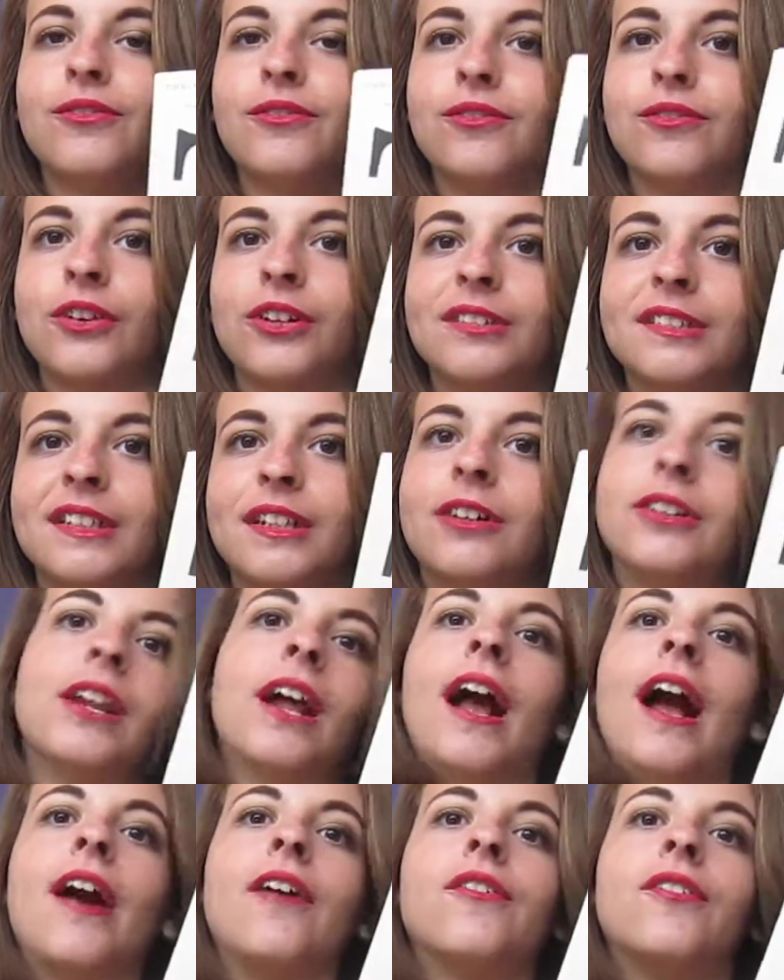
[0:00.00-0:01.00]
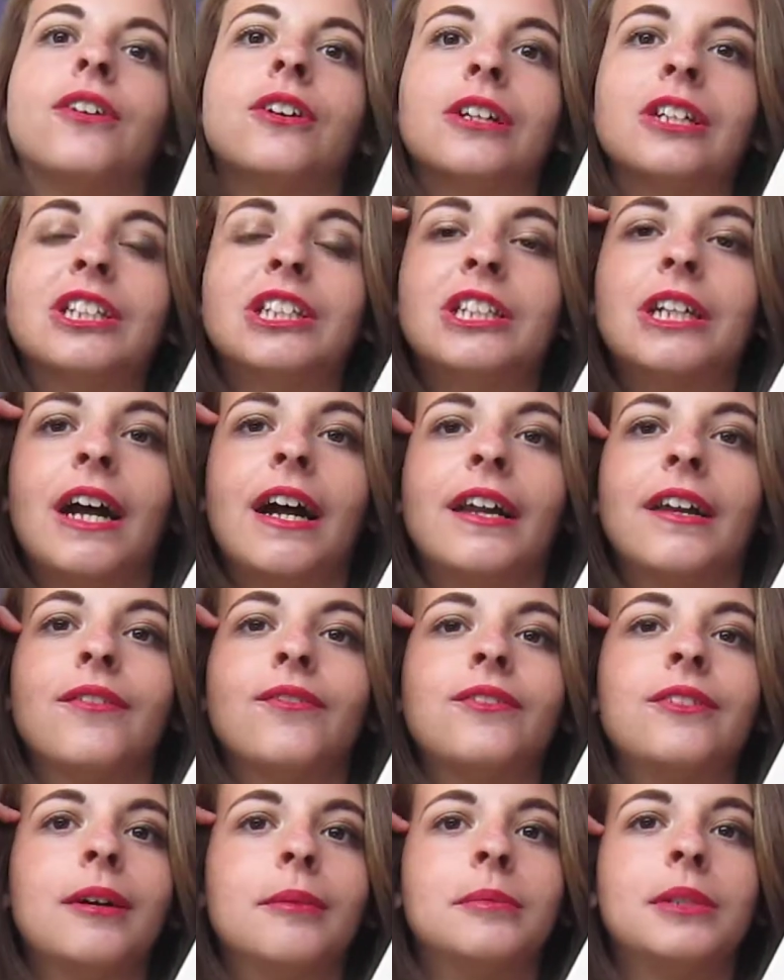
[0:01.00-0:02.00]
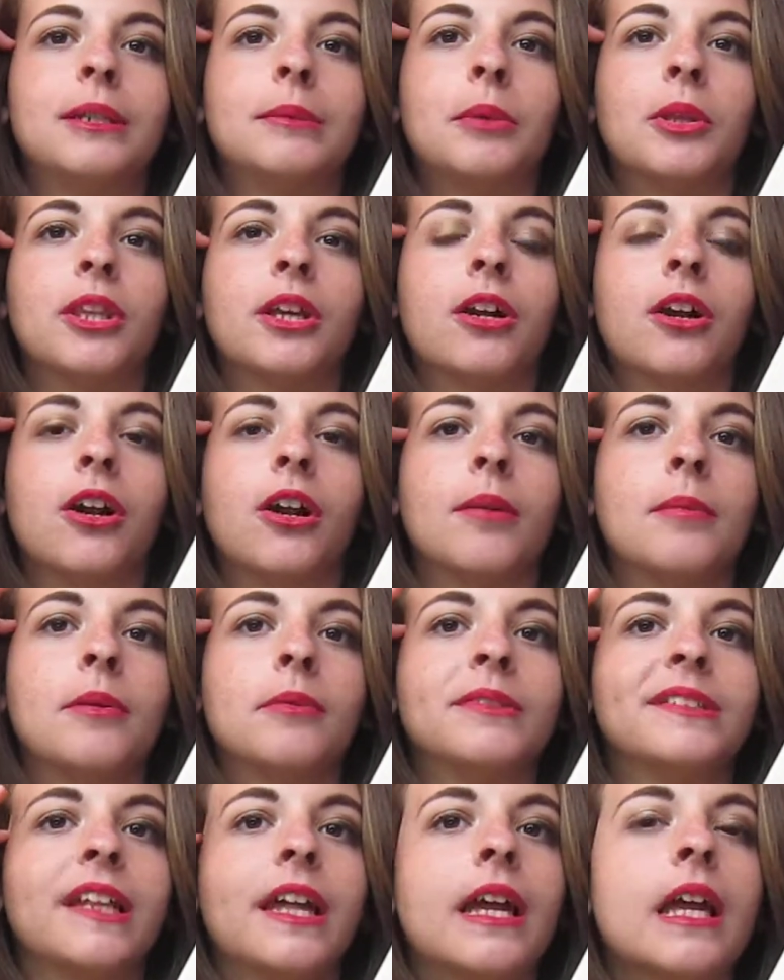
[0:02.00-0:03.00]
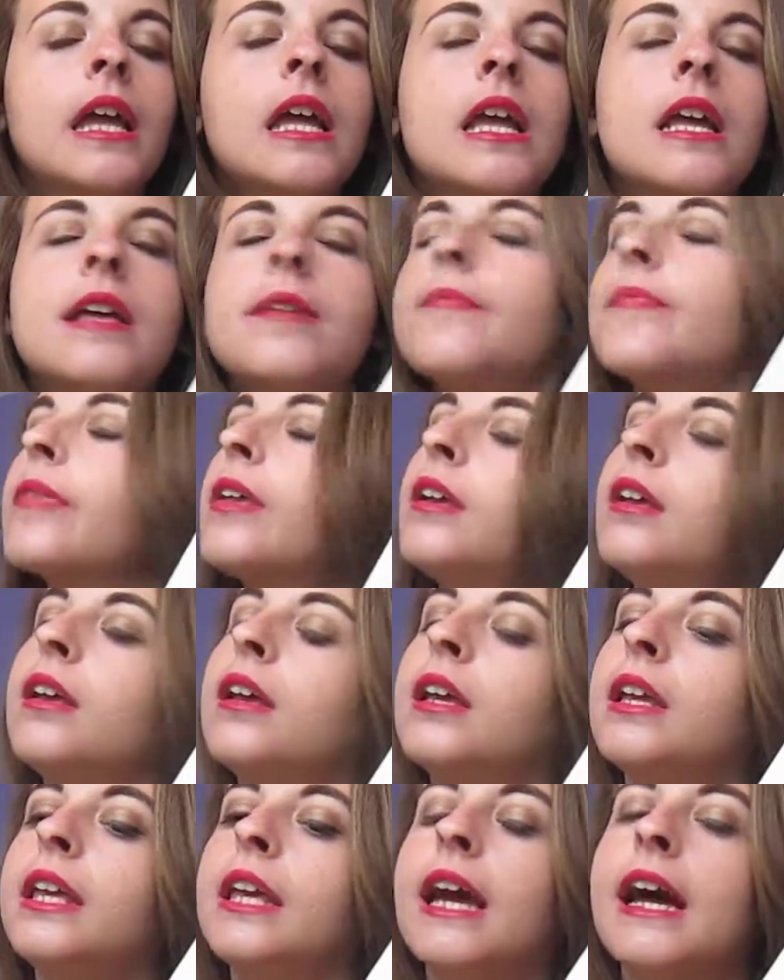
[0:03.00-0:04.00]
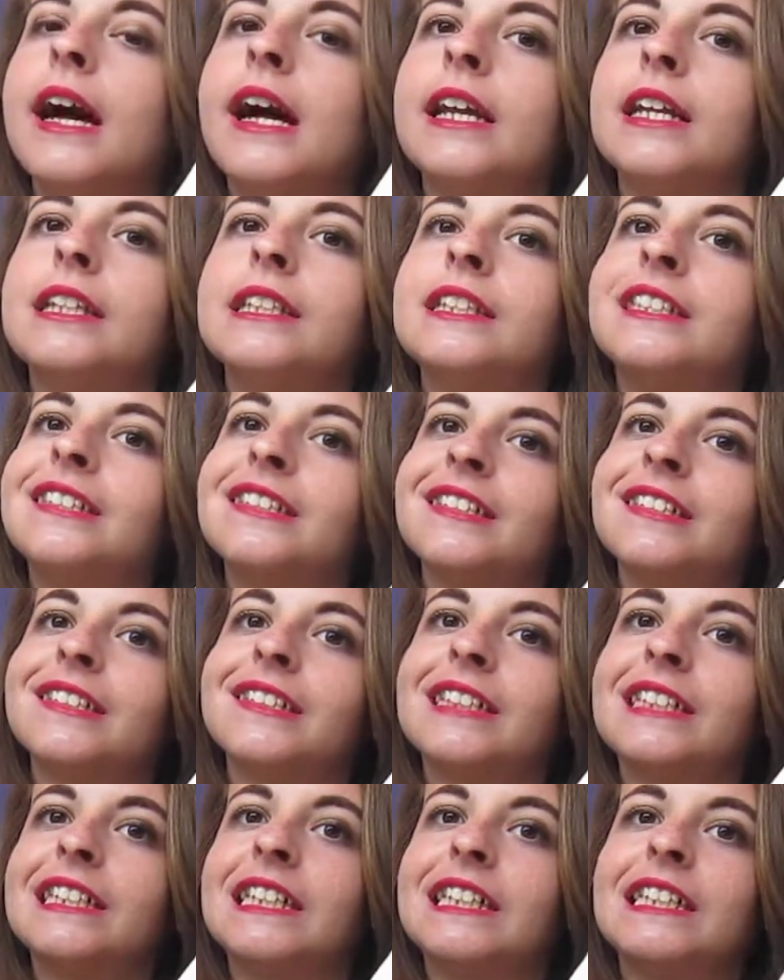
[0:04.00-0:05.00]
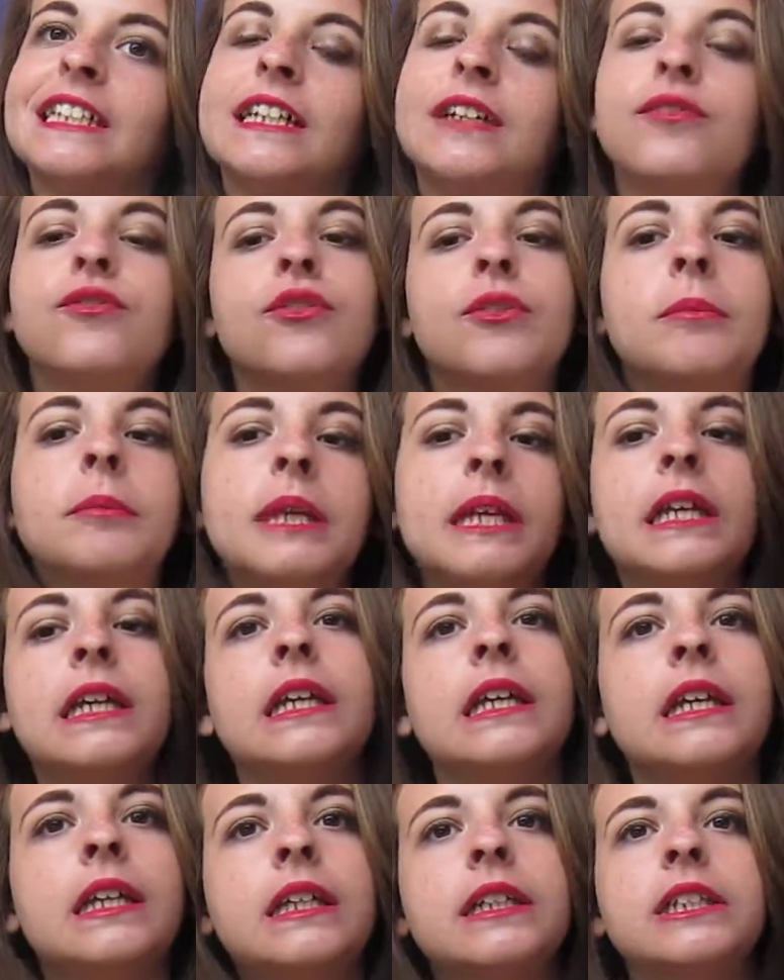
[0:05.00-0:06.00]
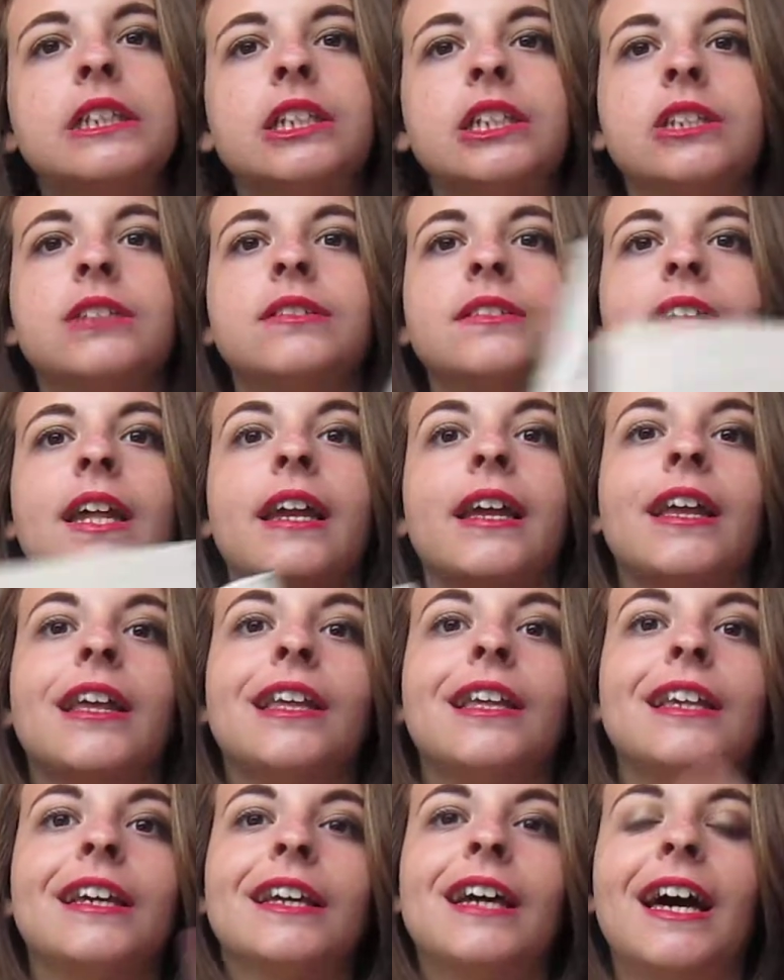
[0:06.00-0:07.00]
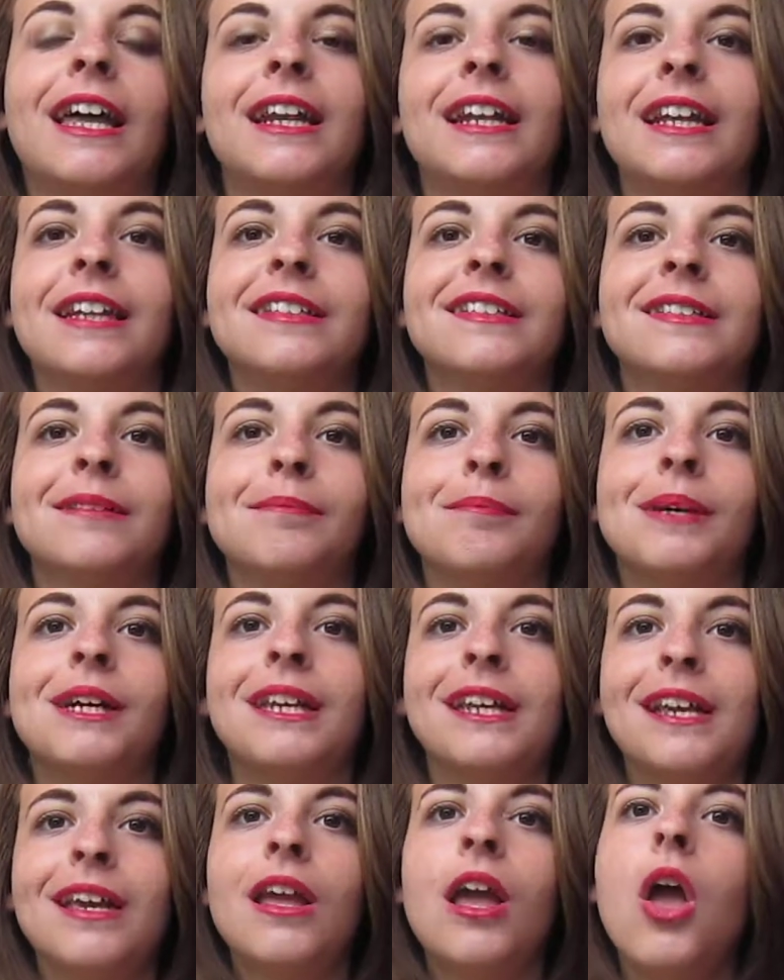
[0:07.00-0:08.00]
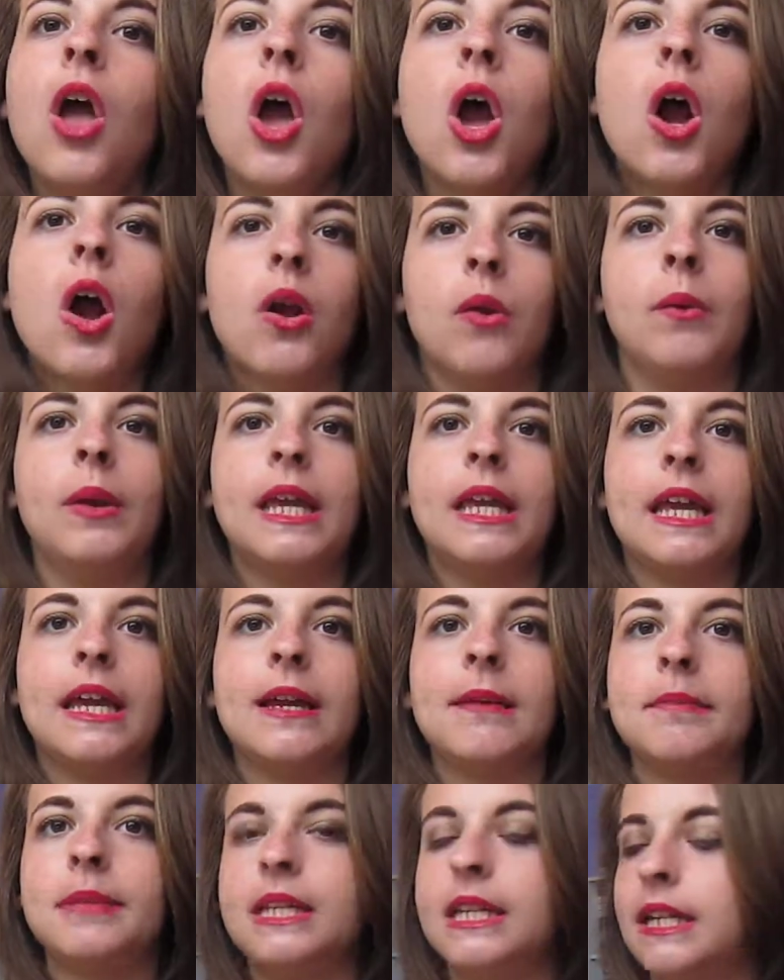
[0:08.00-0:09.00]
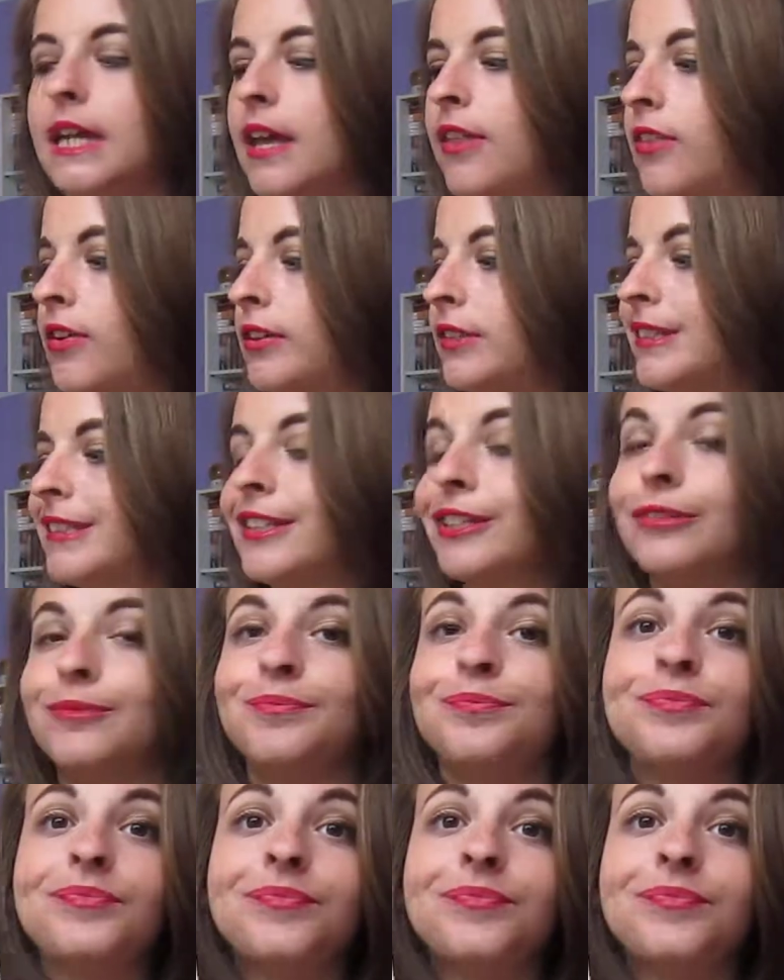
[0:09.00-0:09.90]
for Zelda after she kind of dumped him on the curb and was like, yeah, this isn't cutting it for me. She was like, you gotta get some money or we can't be together. So,